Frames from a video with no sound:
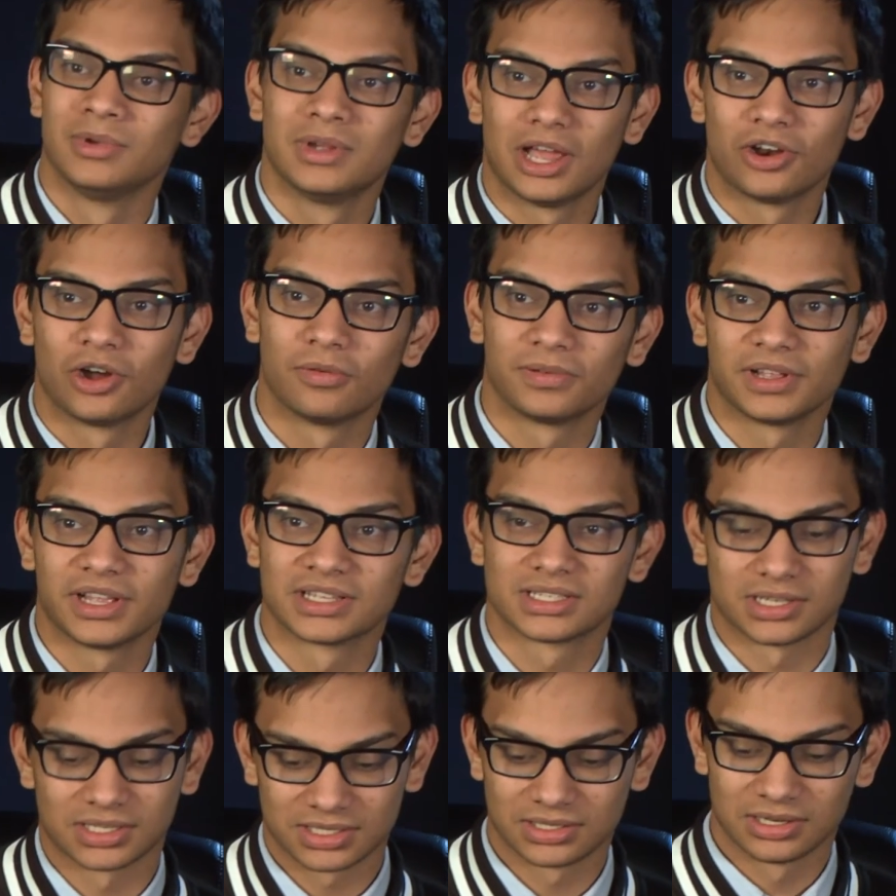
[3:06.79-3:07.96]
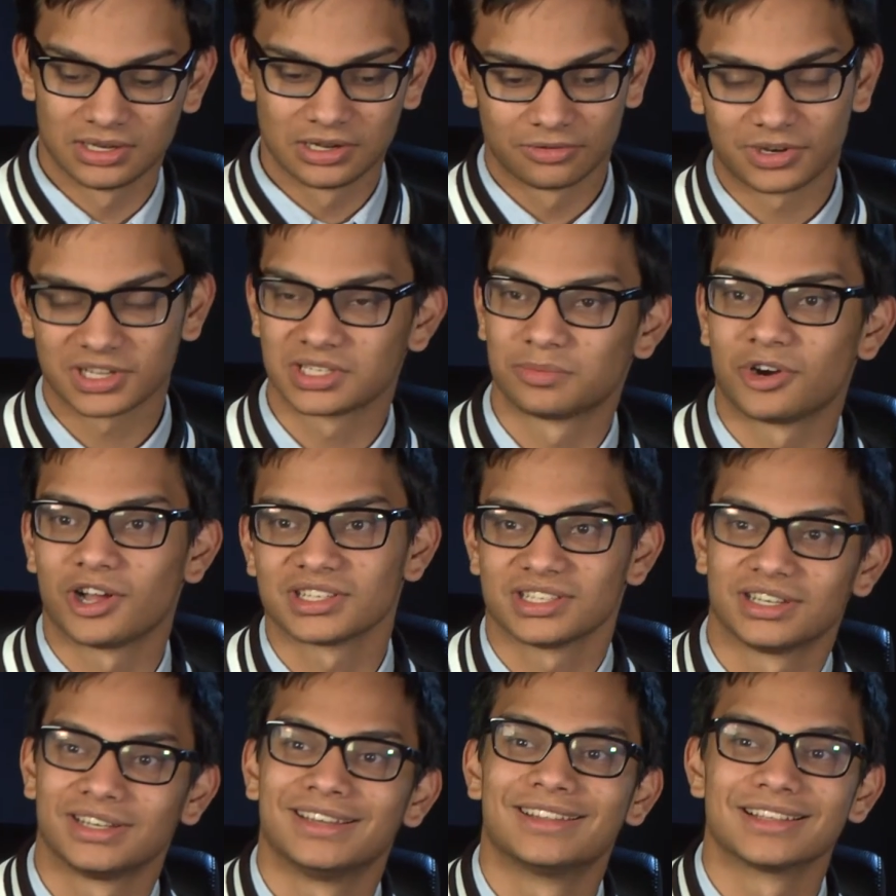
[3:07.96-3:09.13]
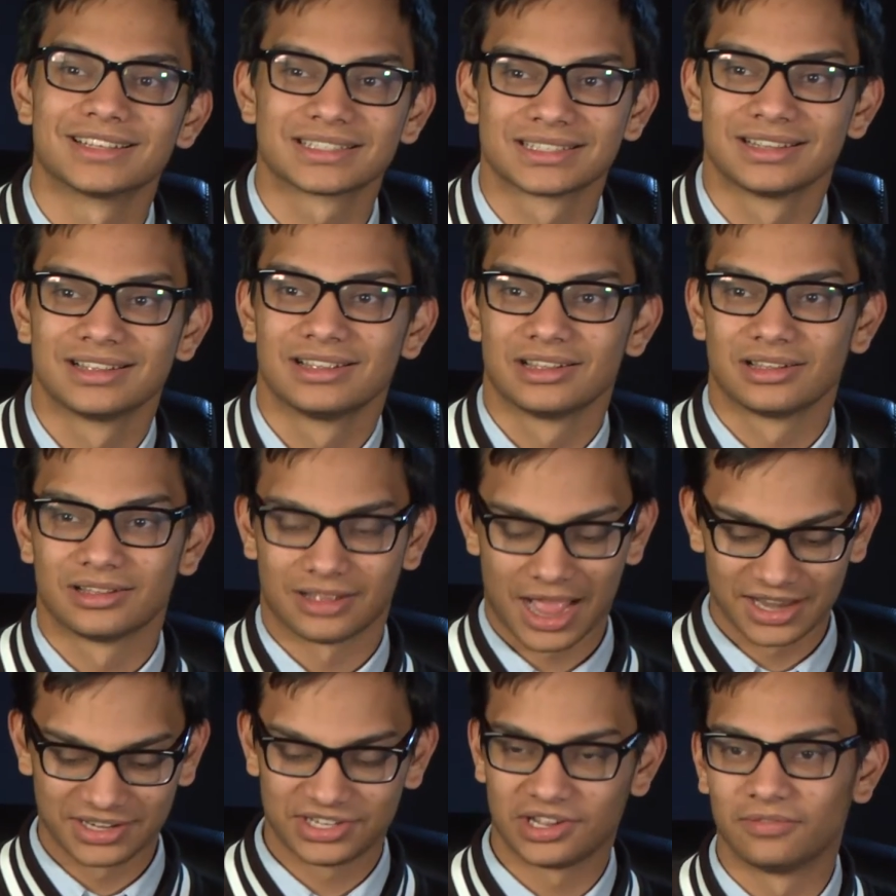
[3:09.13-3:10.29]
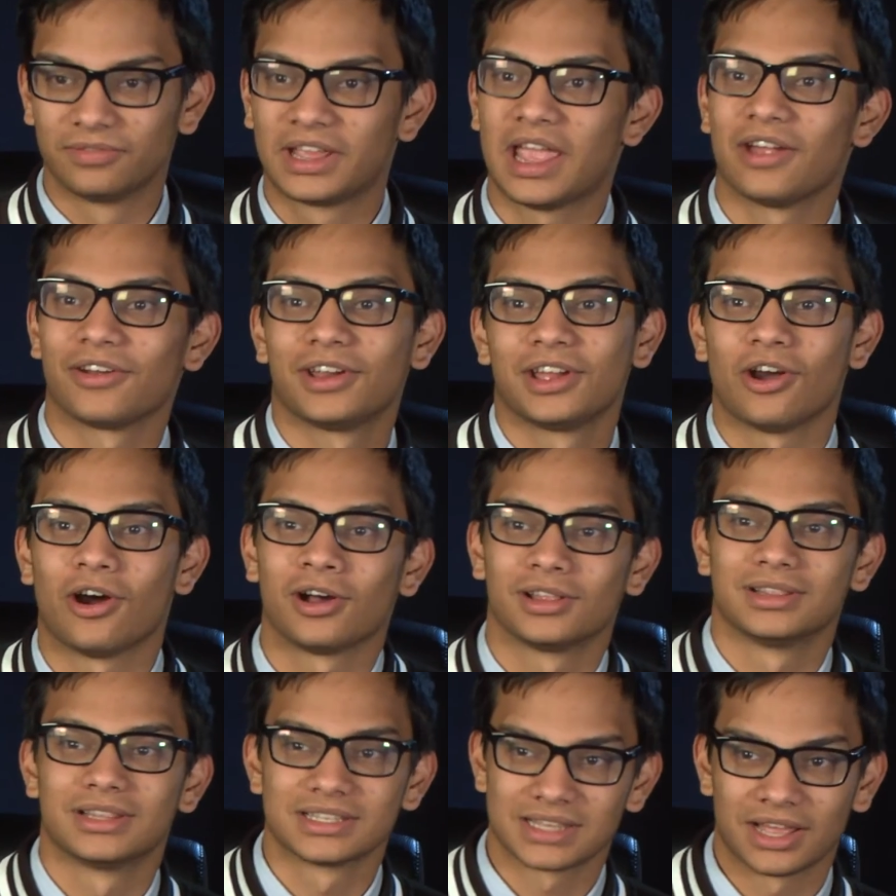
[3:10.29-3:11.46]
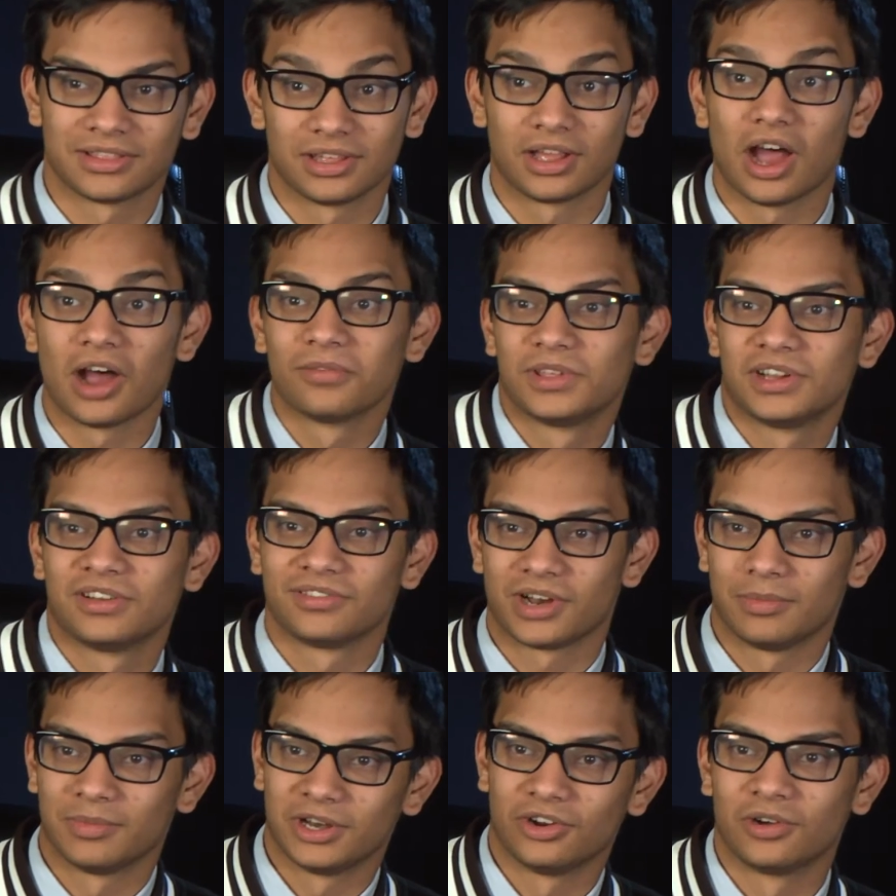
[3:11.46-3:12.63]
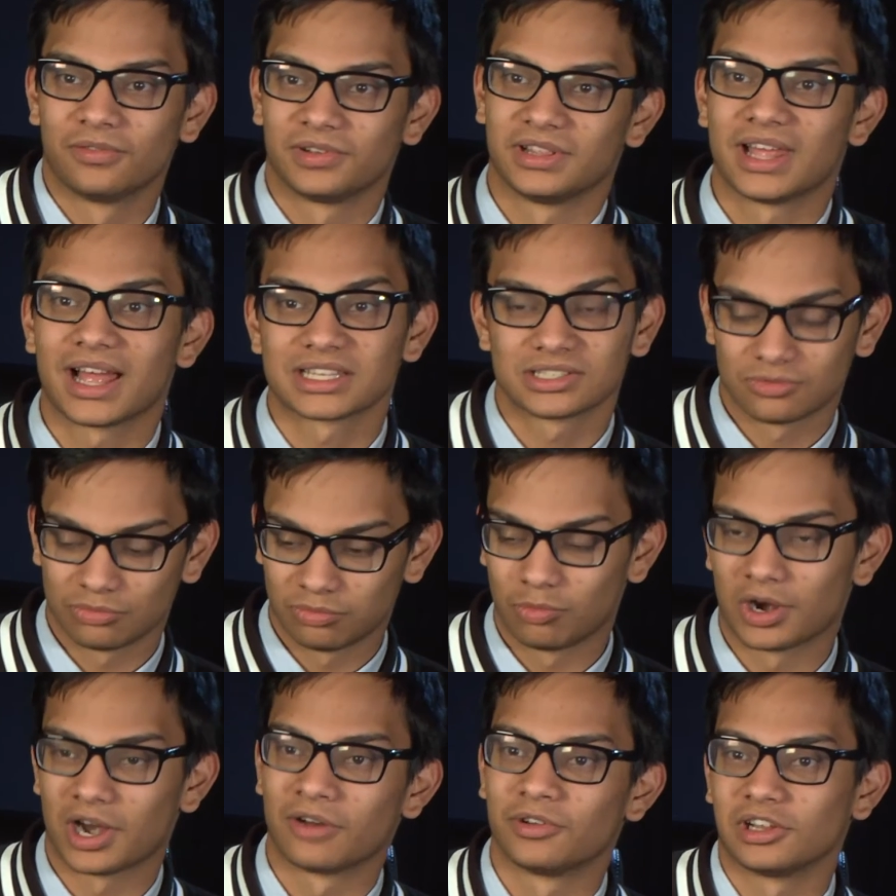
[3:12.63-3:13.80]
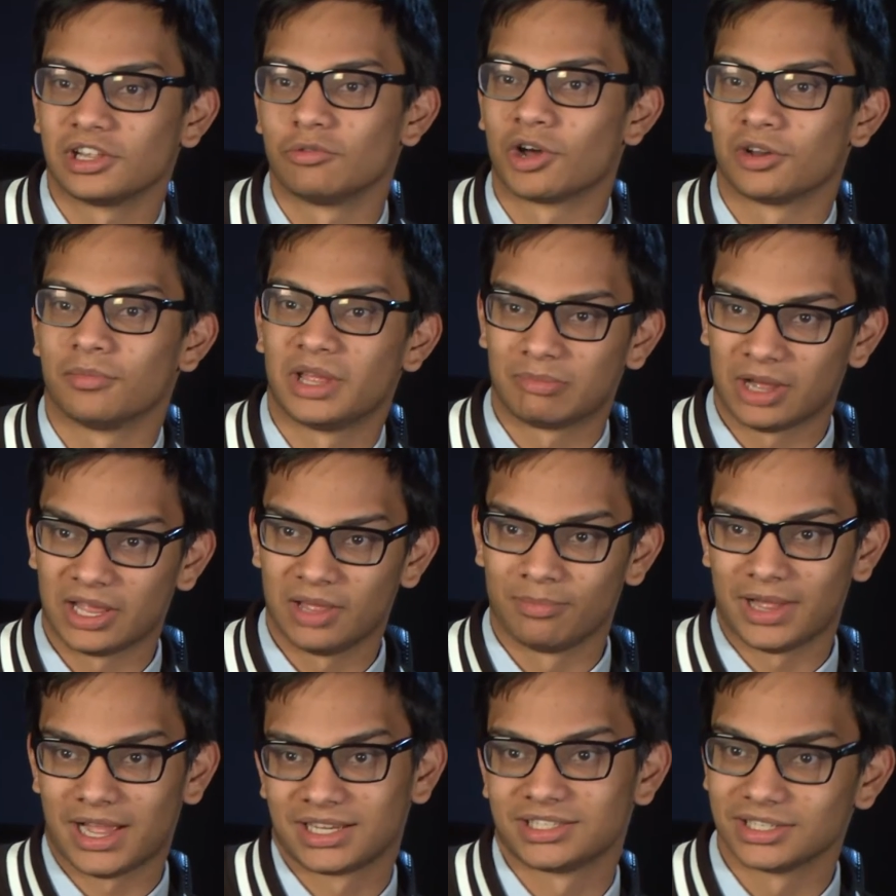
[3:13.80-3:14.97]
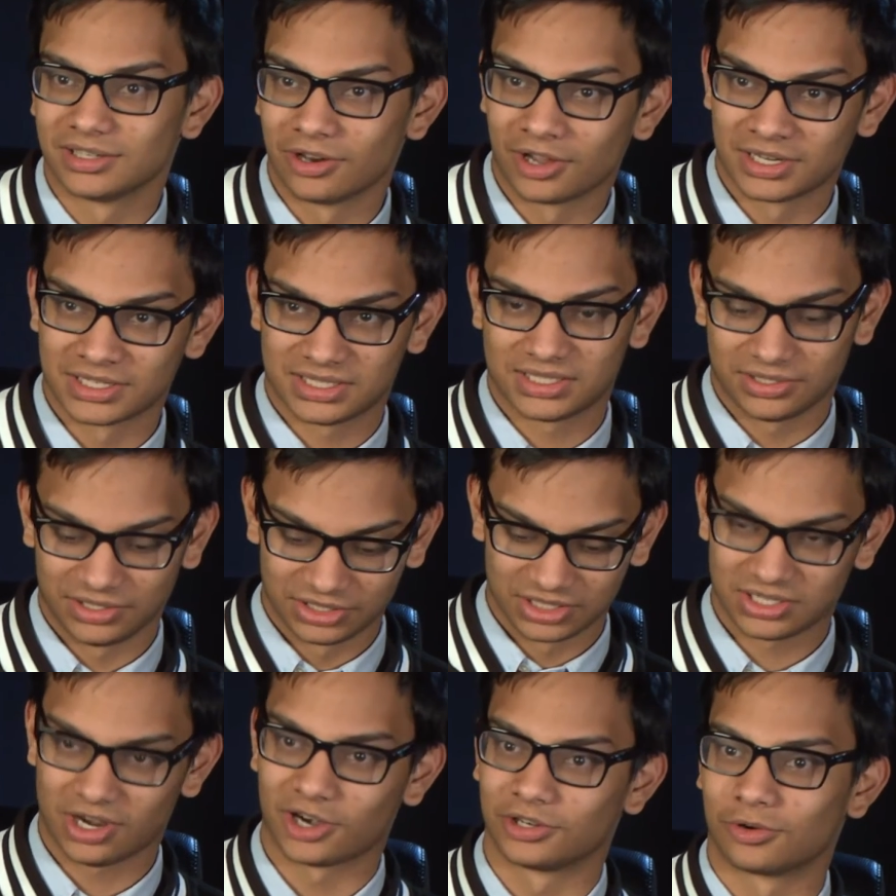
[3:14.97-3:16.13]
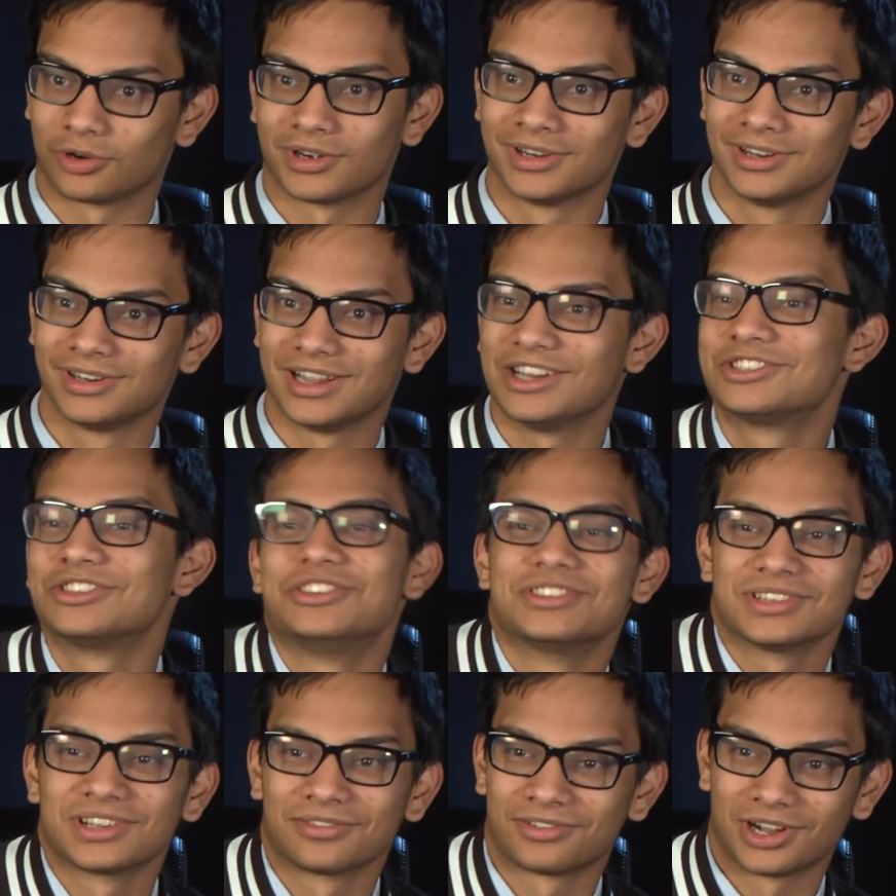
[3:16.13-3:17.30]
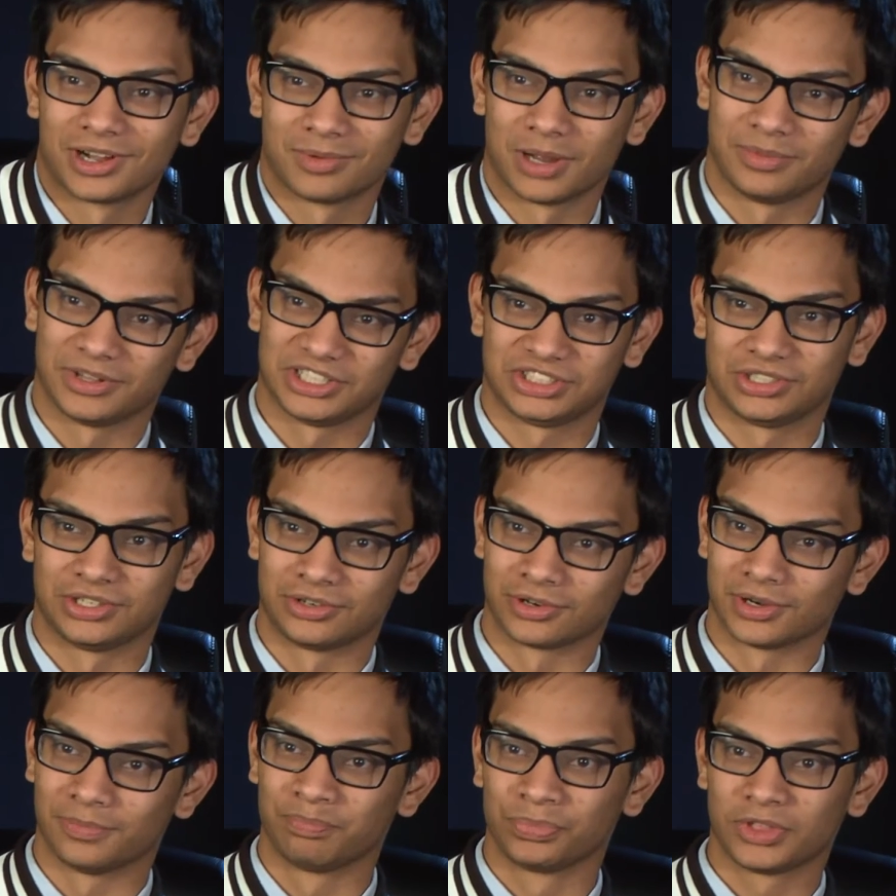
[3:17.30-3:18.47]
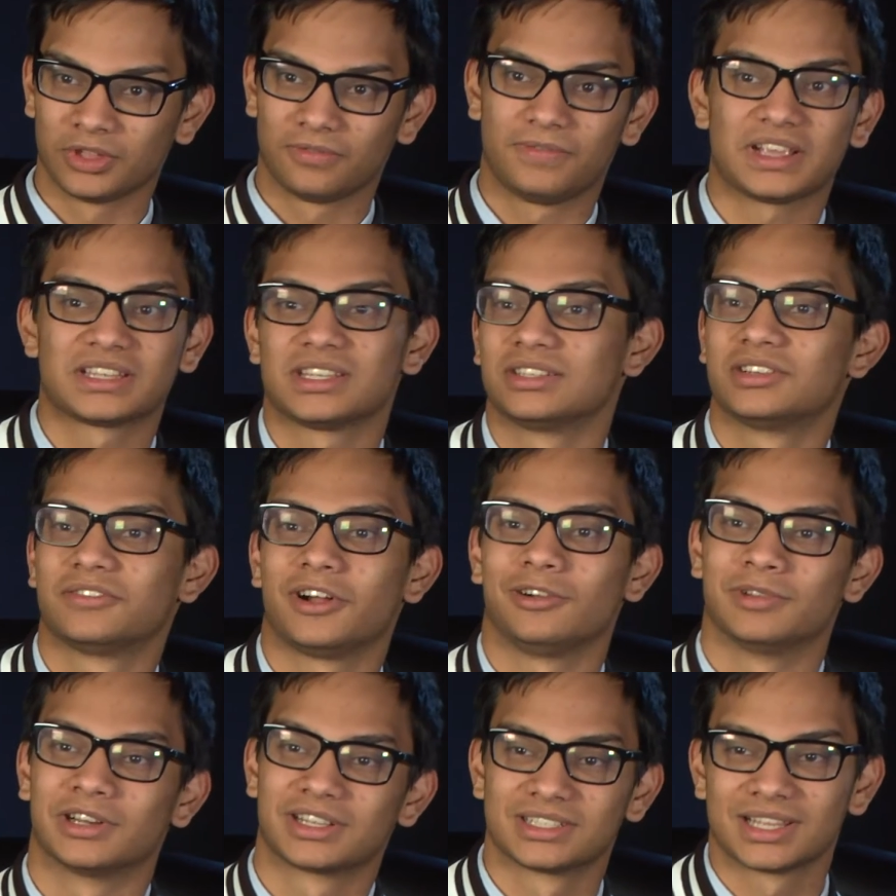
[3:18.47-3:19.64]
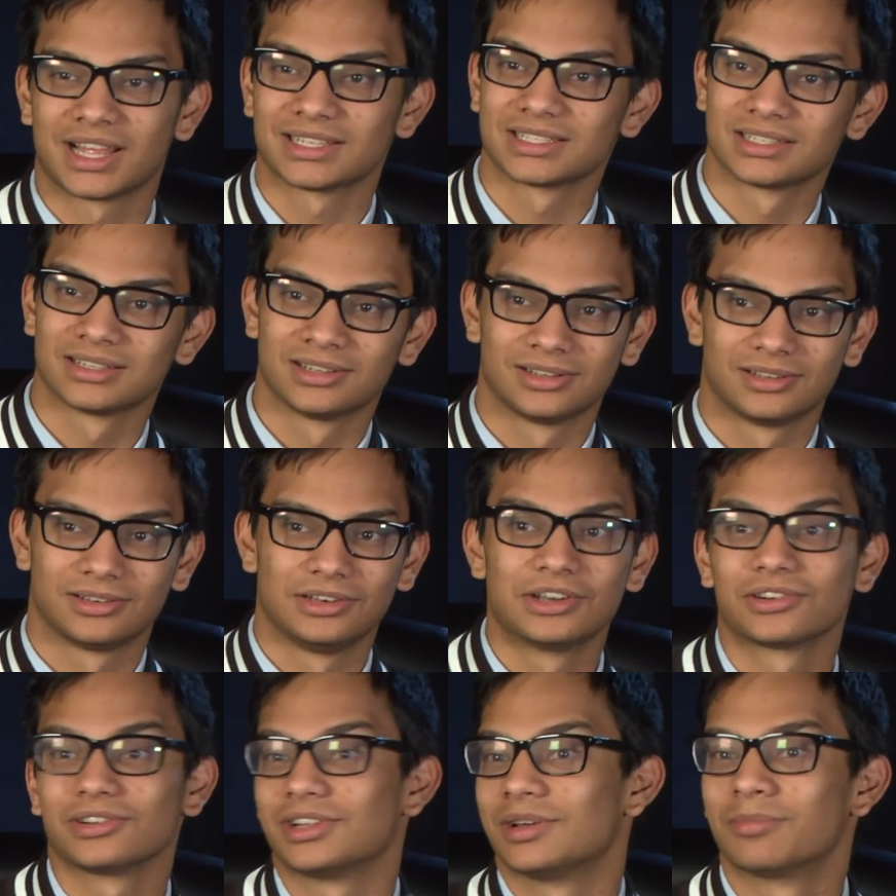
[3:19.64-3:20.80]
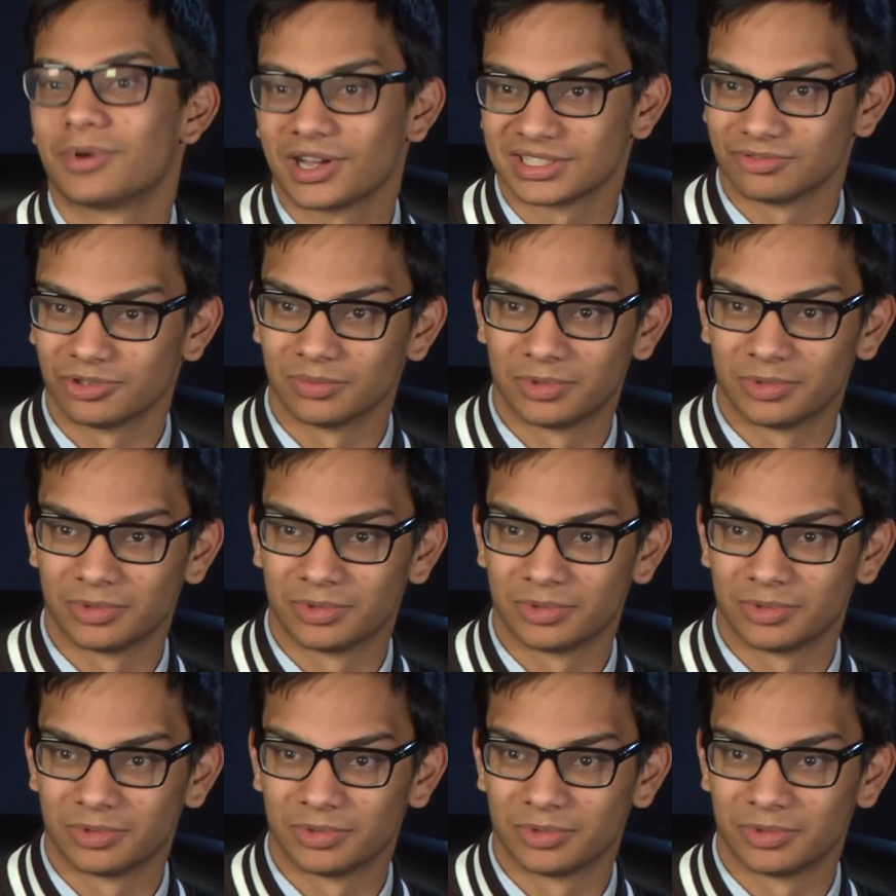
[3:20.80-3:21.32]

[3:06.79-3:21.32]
And hopefully it's this reciprocity, this idea of carrying on this ethic of the environment. And hopefully that's what I really want to make my impact in, not necessarily just hardcore introducing a frog population or fixing development, because that's nearly impossible.